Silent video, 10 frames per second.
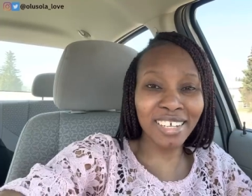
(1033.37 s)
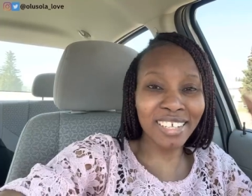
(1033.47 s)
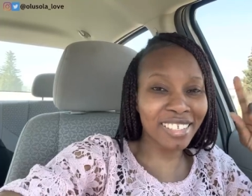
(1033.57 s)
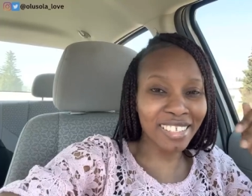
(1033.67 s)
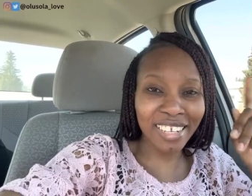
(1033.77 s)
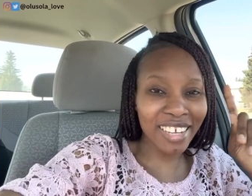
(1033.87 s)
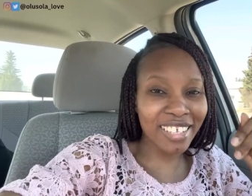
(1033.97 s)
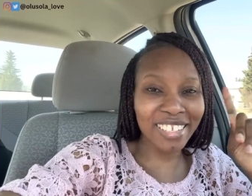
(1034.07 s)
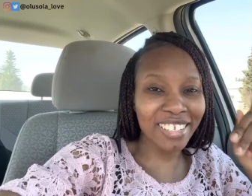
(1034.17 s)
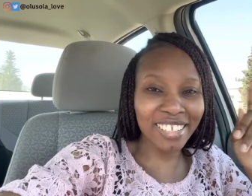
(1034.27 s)
ease,
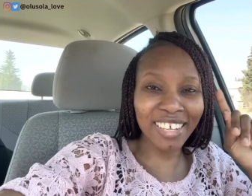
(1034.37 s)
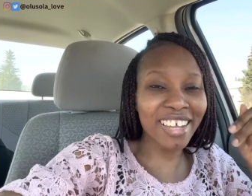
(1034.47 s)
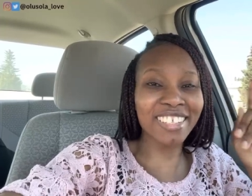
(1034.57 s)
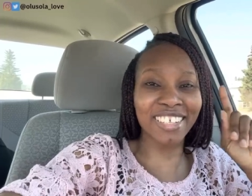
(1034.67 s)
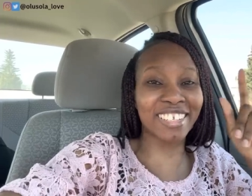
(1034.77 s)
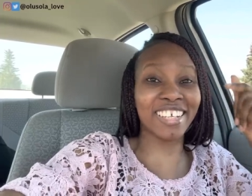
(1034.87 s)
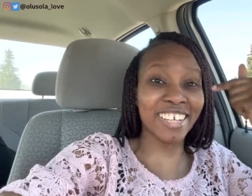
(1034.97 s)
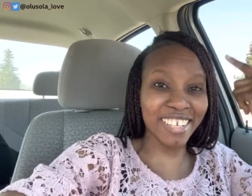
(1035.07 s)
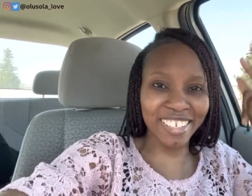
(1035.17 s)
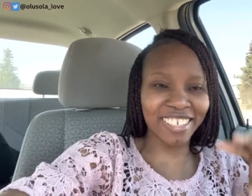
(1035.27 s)
ease, ease, ease, ease,
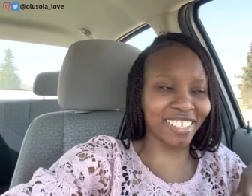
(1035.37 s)
ease.